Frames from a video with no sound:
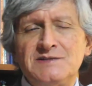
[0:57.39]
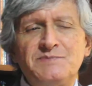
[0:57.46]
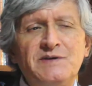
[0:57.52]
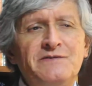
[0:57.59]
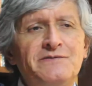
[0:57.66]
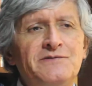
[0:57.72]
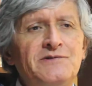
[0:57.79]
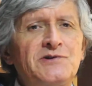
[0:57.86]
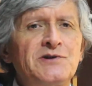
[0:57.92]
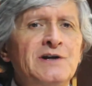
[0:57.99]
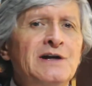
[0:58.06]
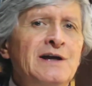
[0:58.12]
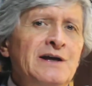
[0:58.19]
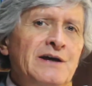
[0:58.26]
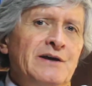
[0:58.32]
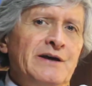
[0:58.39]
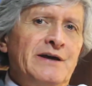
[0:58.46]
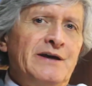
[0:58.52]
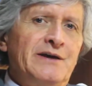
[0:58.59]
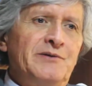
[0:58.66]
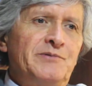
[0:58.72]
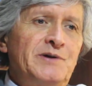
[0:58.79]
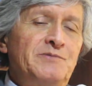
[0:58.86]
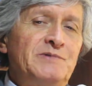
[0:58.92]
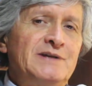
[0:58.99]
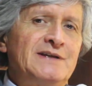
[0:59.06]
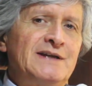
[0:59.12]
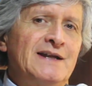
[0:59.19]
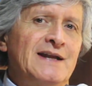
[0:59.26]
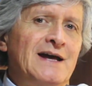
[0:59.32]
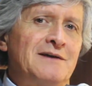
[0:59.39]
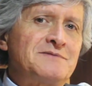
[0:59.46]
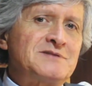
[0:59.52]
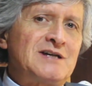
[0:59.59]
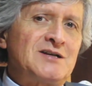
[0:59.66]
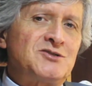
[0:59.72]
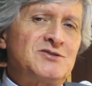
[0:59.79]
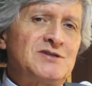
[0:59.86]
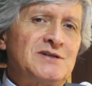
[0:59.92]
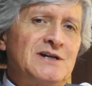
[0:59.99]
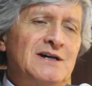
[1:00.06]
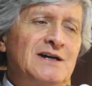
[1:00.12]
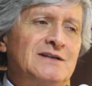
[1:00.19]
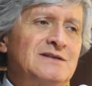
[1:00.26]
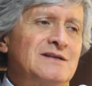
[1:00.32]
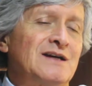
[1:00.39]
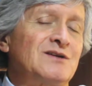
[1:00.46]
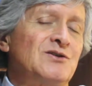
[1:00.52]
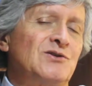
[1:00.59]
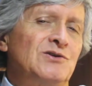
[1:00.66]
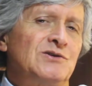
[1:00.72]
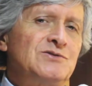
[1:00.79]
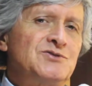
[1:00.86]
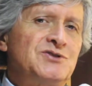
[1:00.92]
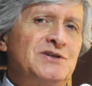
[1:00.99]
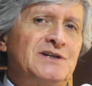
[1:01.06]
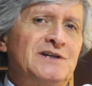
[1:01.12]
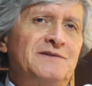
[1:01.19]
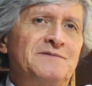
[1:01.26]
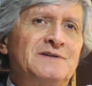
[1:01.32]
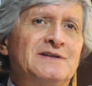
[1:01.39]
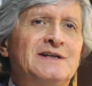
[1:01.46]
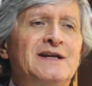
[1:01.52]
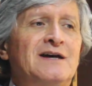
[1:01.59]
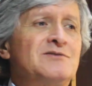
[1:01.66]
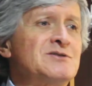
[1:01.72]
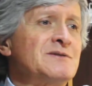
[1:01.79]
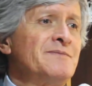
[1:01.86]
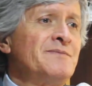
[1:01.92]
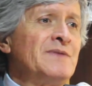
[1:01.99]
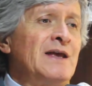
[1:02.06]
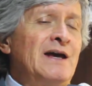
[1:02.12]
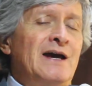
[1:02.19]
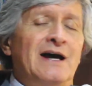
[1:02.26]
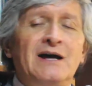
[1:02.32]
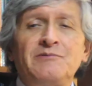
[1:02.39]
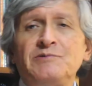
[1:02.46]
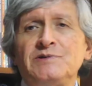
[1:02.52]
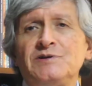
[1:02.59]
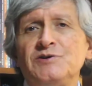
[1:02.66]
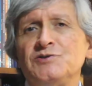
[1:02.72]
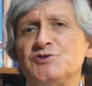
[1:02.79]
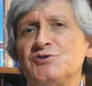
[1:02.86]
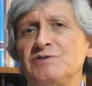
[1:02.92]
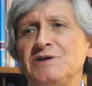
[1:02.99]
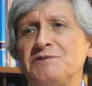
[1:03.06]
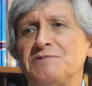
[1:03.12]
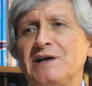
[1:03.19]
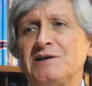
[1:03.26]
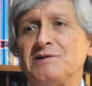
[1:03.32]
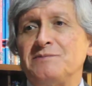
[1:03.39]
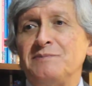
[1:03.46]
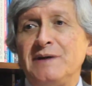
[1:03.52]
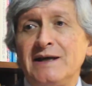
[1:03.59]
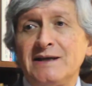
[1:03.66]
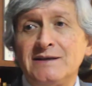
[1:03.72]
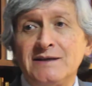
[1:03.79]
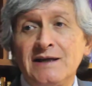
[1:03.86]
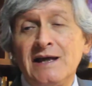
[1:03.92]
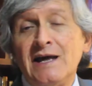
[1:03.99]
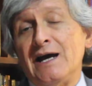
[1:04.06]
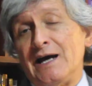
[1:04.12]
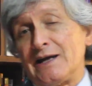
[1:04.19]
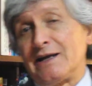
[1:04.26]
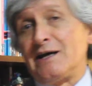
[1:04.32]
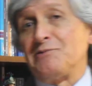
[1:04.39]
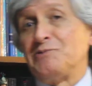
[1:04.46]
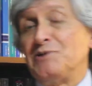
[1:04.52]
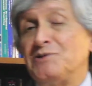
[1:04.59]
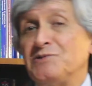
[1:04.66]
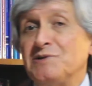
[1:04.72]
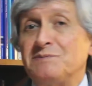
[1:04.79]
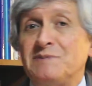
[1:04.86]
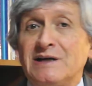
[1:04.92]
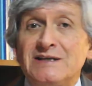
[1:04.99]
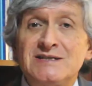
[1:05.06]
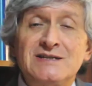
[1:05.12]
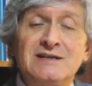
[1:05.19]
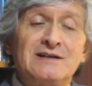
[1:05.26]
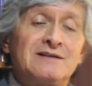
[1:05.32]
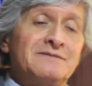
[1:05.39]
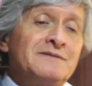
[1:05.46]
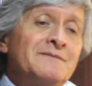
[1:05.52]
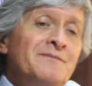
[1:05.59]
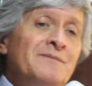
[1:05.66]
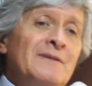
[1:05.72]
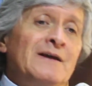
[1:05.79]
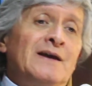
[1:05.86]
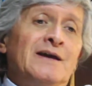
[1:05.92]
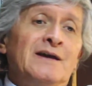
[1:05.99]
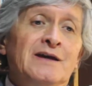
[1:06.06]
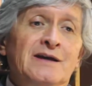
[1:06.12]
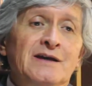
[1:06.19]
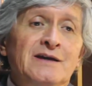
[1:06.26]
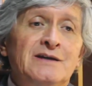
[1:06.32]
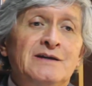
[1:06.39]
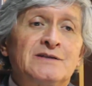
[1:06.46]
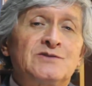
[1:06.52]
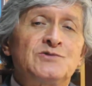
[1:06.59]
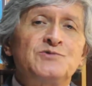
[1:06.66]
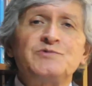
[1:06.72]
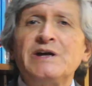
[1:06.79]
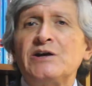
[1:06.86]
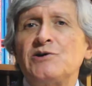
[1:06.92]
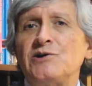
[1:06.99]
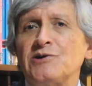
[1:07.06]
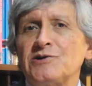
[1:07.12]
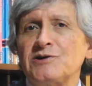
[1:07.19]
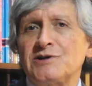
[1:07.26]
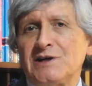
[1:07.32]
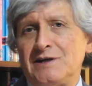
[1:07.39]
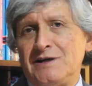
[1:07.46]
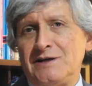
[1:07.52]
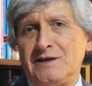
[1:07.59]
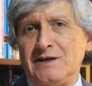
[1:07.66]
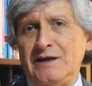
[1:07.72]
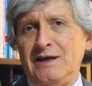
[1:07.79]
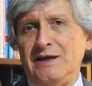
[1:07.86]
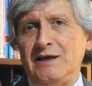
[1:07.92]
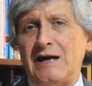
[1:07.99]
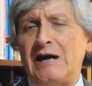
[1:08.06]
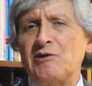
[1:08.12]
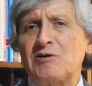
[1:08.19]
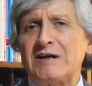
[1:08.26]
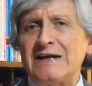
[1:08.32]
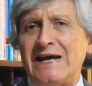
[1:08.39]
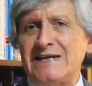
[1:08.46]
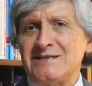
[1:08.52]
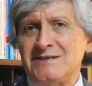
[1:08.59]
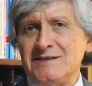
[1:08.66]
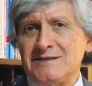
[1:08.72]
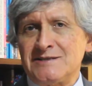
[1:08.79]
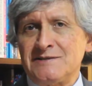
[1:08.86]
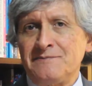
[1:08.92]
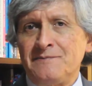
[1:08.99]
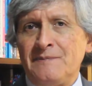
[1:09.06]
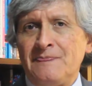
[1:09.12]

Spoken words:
Before, when we didn't have such technology and everything else, I would usually recommend, and I would do it myself, to record our classes.